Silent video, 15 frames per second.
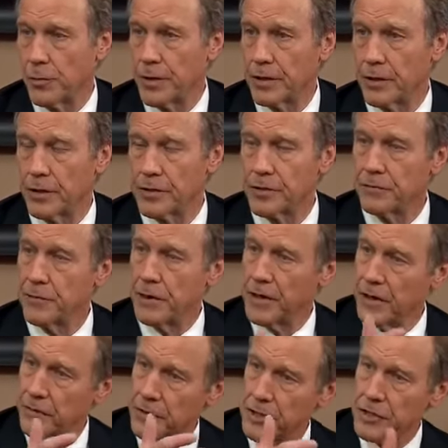because if you
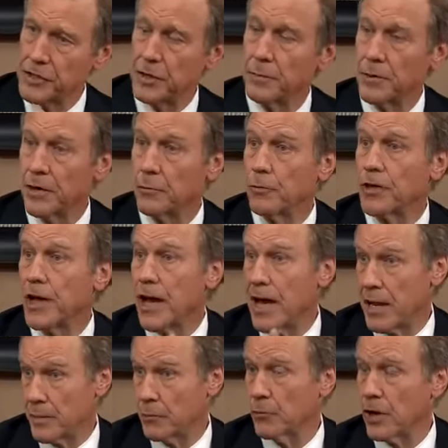give it to somebody with a
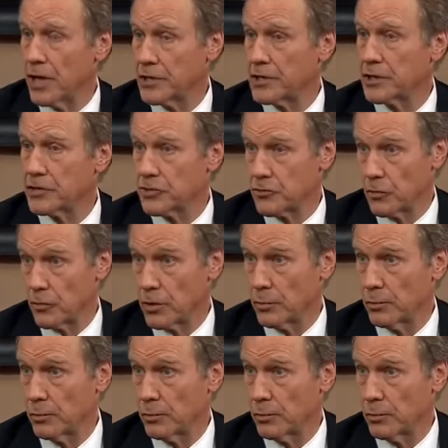hemorrhagic stroke,